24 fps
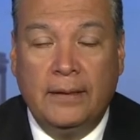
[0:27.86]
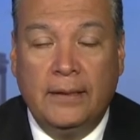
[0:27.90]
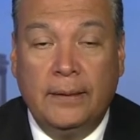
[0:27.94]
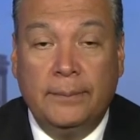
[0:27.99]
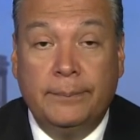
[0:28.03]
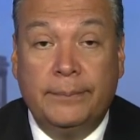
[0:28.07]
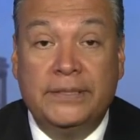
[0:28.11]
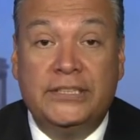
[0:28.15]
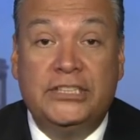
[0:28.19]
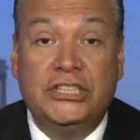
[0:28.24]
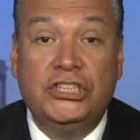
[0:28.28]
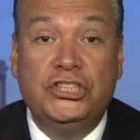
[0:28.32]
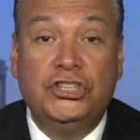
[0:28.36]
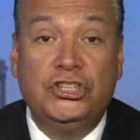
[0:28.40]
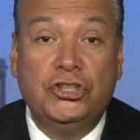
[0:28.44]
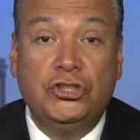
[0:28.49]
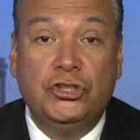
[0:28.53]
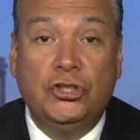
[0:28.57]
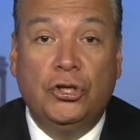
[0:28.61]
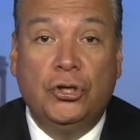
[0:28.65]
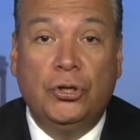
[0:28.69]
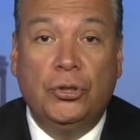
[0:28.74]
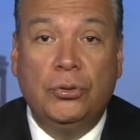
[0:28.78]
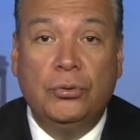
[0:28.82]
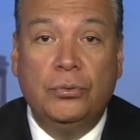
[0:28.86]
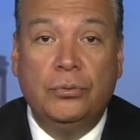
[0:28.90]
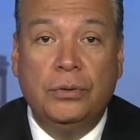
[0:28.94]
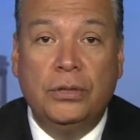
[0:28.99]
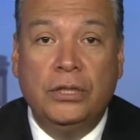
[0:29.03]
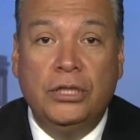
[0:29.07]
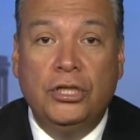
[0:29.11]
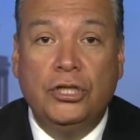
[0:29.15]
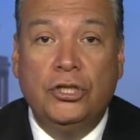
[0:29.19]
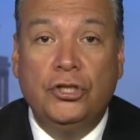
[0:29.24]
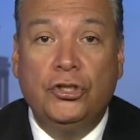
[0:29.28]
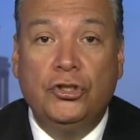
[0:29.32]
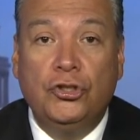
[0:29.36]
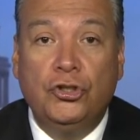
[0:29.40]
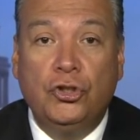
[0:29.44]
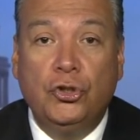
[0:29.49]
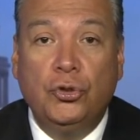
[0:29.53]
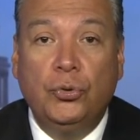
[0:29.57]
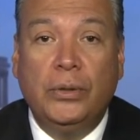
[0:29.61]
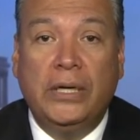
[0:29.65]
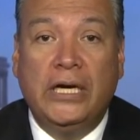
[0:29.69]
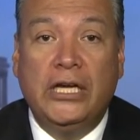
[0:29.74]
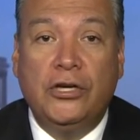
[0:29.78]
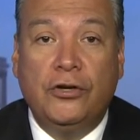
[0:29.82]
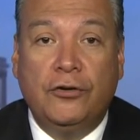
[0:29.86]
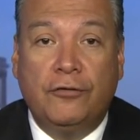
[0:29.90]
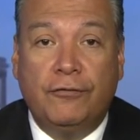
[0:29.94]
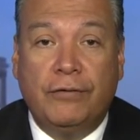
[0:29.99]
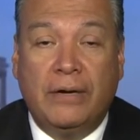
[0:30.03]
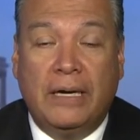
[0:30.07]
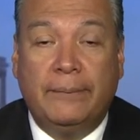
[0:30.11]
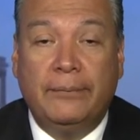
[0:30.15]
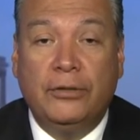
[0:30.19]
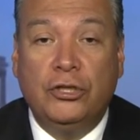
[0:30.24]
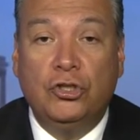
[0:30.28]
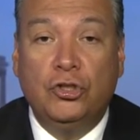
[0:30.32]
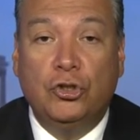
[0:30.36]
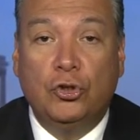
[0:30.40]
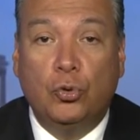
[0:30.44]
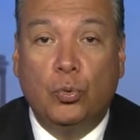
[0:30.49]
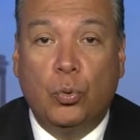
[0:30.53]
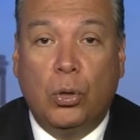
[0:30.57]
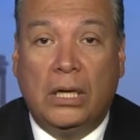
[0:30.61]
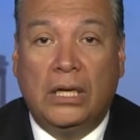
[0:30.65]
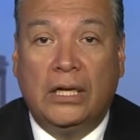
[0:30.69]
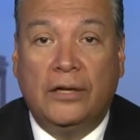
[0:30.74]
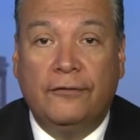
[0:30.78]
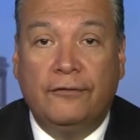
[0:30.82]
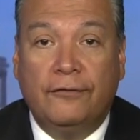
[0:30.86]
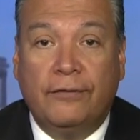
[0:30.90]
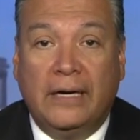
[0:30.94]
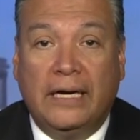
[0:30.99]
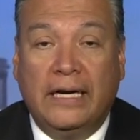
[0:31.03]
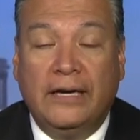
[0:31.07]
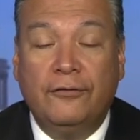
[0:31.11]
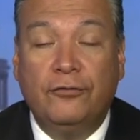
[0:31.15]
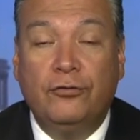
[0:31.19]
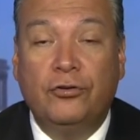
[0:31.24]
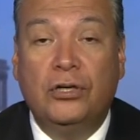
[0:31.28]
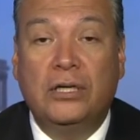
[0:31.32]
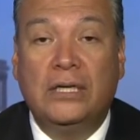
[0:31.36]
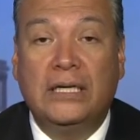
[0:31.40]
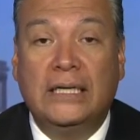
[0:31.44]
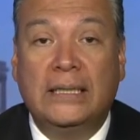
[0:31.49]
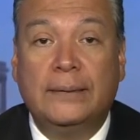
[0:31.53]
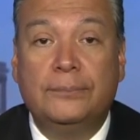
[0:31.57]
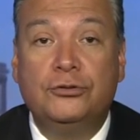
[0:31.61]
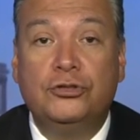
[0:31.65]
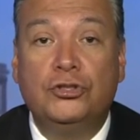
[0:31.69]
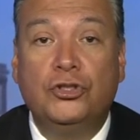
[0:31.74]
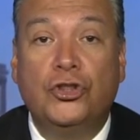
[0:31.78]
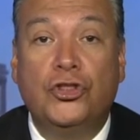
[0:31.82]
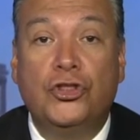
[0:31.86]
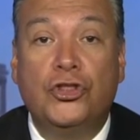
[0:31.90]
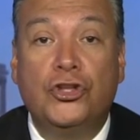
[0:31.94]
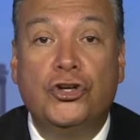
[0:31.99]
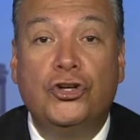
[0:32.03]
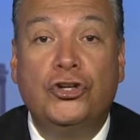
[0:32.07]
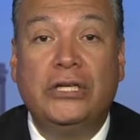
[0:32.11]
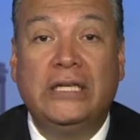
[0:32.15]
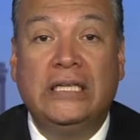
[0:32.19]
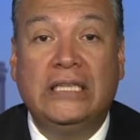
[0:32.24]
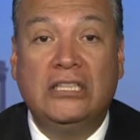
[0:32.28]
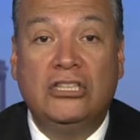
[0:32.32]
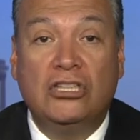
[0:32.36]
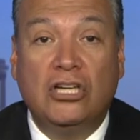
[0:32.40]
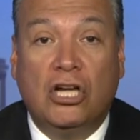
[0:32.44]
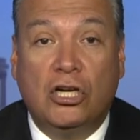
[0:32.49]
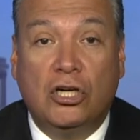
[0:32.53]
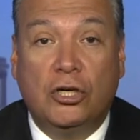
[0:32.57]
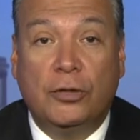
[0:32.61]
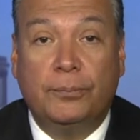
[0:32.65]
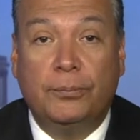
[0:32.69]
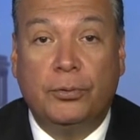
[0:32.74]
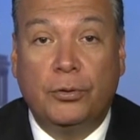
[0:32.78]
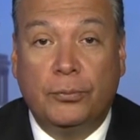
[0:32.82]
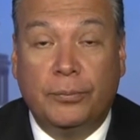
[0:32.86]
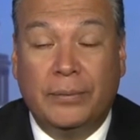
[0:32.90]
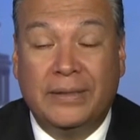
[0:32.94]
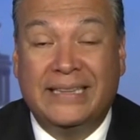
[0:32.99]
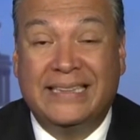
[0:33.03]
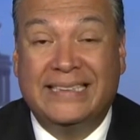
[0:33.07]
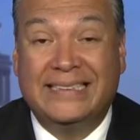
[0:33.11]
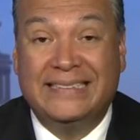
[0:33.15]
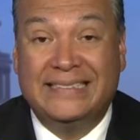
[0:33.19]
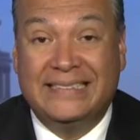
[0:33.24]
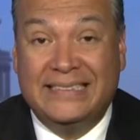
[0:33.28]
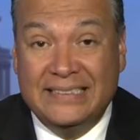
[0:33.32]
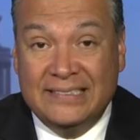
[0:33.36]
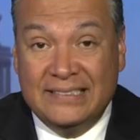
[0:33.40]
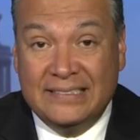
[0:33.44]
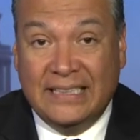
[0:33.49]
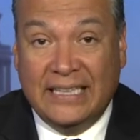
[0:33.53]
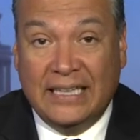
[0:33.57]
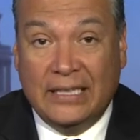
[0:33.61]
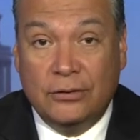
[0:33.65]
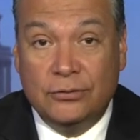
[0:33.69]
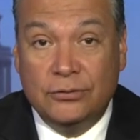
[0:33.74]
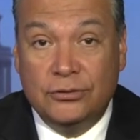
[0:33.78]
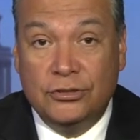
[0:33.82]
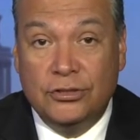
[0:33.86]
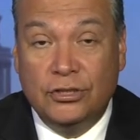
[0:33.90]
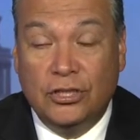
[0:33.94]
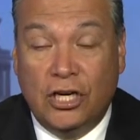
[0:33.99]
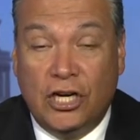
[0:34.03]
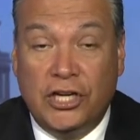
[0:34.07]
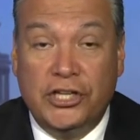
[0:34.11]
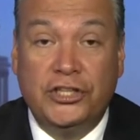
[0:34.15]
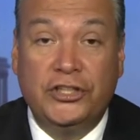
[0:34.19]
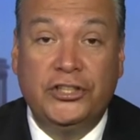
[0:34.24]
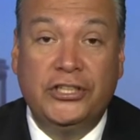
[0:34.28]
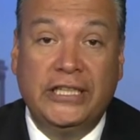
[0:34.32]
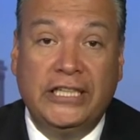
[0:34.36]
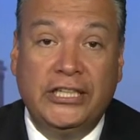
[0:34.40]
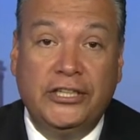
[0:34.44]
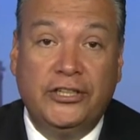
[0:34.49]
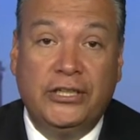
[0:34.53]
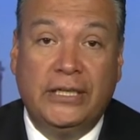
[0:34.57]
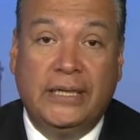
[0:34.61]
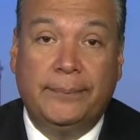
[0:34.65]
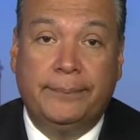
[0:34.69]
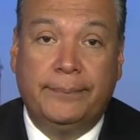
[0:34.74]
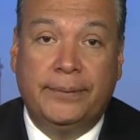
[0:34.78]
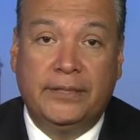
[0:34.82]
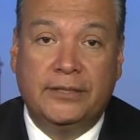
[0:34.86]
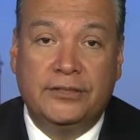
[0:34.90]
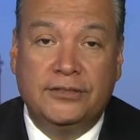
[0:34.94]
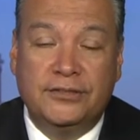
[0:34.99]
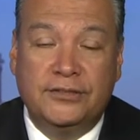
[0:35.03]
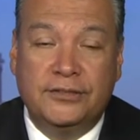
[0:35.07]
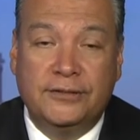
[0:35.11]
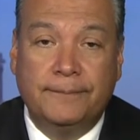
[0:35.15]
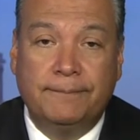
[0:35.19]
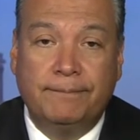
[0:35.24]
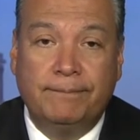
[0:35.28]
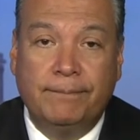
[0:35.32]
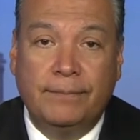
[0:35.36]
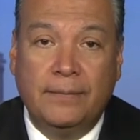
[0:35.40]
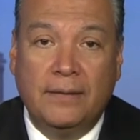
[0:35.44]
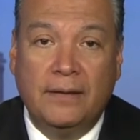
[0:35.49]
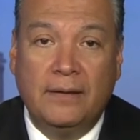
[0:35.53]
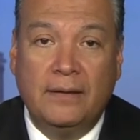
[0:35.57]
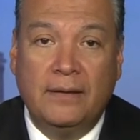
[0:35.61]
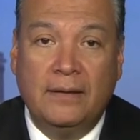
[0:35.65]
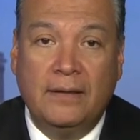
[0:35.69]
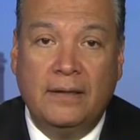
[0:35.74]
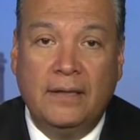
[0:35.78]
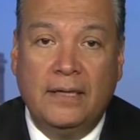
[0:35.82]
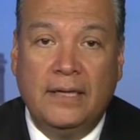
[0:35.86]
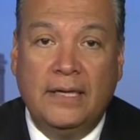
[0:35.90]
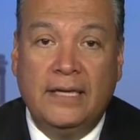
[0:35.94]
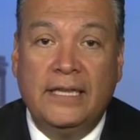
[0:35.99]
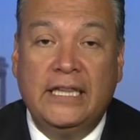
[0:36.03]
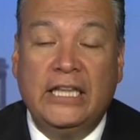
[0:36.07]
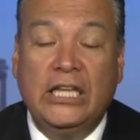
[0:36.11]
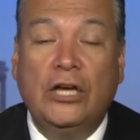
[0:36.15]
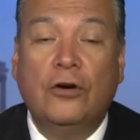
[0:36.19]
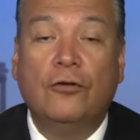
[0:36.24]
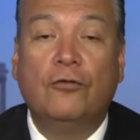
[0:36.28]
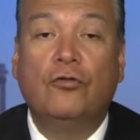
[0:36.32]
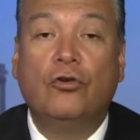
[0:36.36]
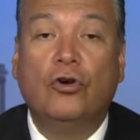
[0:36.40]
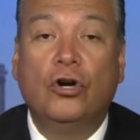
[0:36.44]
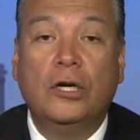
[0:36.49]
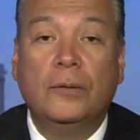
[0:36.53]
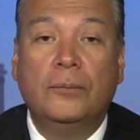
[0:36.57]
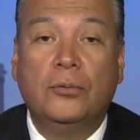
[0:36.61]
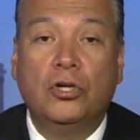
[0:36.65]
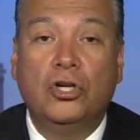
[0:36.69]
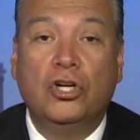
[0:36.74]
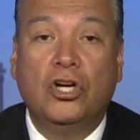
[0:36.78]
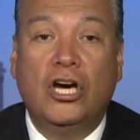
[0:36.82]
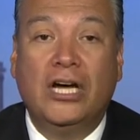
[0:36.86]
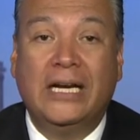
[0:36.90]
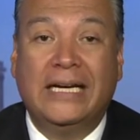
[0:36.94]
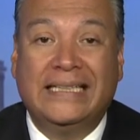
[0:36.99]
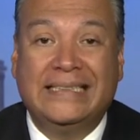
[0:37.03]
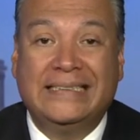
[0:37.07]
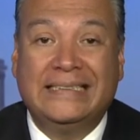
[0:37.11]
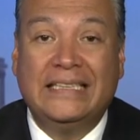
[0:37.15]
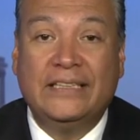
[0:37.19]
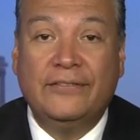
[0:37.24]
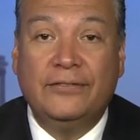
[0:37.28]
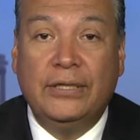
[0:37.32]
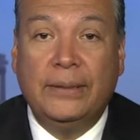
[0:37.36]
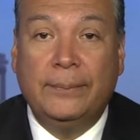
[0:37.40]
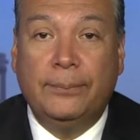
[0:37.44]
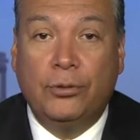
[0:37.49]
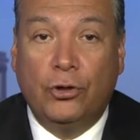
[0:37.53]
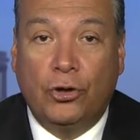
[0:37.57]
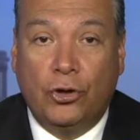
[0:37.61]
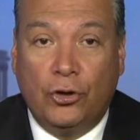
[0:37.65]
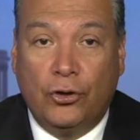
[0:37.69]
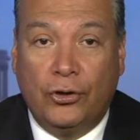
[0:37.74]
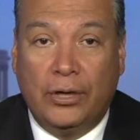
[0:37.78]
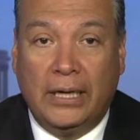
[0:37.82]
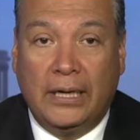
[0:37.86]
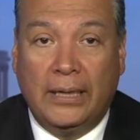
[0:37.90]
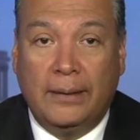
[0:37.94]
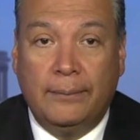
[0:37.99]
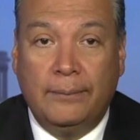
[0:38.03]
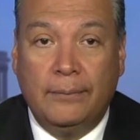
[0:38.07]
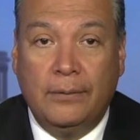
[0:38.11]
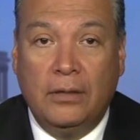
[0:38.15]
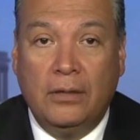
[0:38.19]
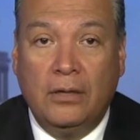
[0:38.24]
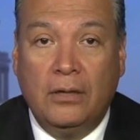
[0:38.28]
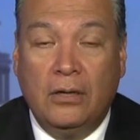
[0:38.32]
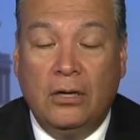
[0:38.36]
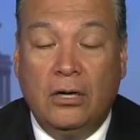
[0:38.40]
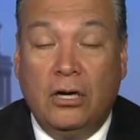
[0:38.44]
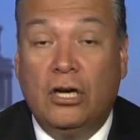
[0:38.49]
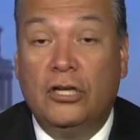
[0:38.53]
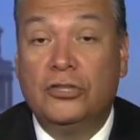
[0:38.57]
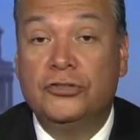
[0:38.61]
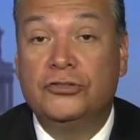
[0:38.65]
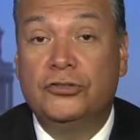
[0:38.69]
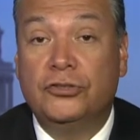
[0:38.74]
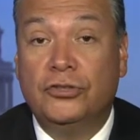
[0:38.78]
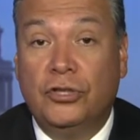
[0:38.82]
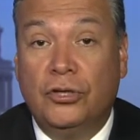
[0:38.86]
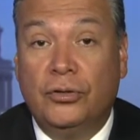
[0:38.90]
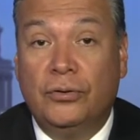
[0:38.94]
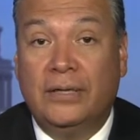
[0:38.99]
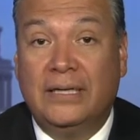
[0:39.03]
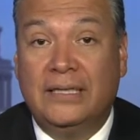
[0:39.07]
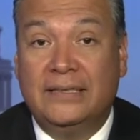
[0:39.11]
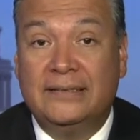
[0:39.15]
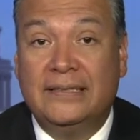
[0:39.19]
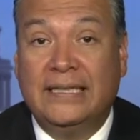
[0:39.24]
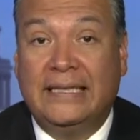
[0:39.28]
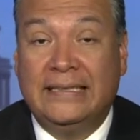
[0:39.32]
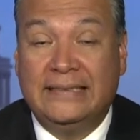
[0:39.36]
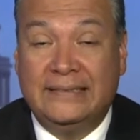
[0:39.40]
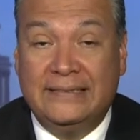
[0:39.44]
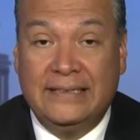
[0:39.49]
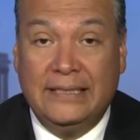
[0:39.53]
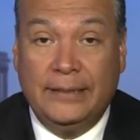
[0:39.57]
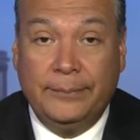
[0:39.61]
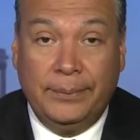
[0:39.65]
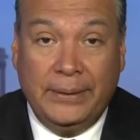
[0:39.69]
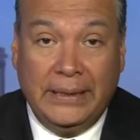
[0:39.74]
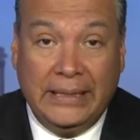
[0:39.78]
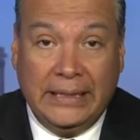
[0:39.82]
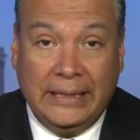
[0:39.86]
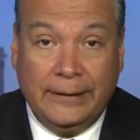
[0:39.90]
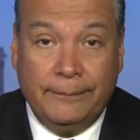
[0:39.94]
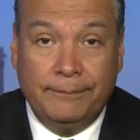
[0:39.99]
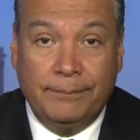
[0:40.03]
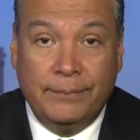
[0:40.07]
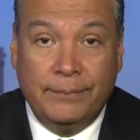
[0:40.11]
But did you know you and your family could qualify for an up to $30 per month discount on your internet bills. The Affordable Connectivity Program, also known as ACP,